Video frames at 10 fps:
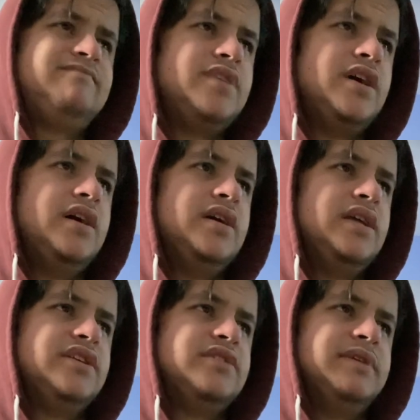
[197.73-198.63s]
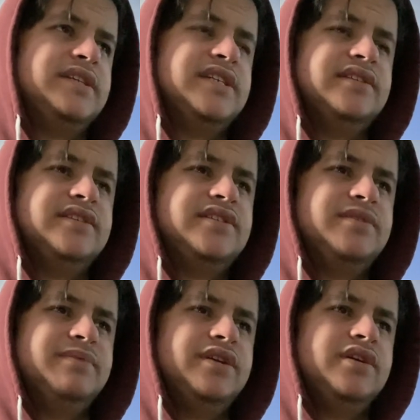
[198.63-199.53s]
that doesn't make sense to
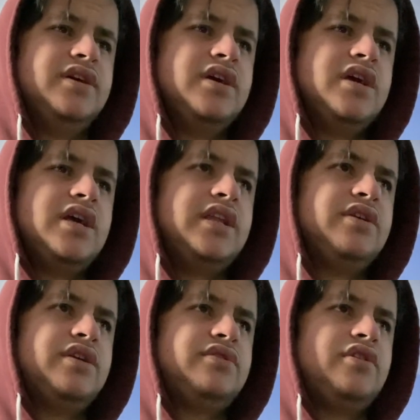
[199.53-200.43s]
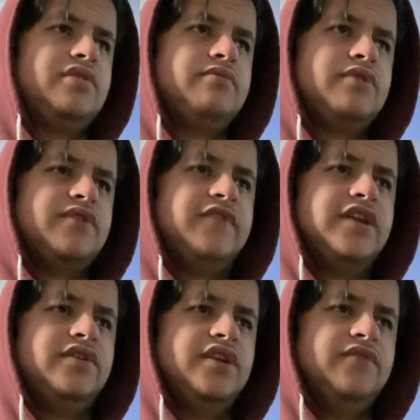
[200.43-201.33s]
me. And don't get me wrong,
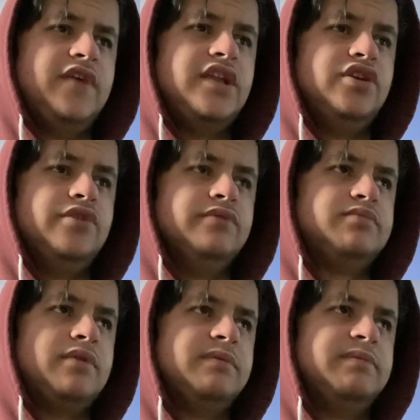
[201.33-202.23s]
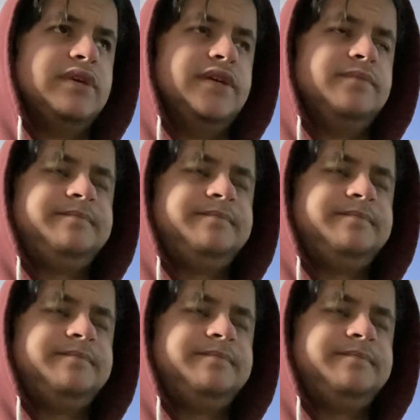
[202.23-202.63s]
the venue was probably,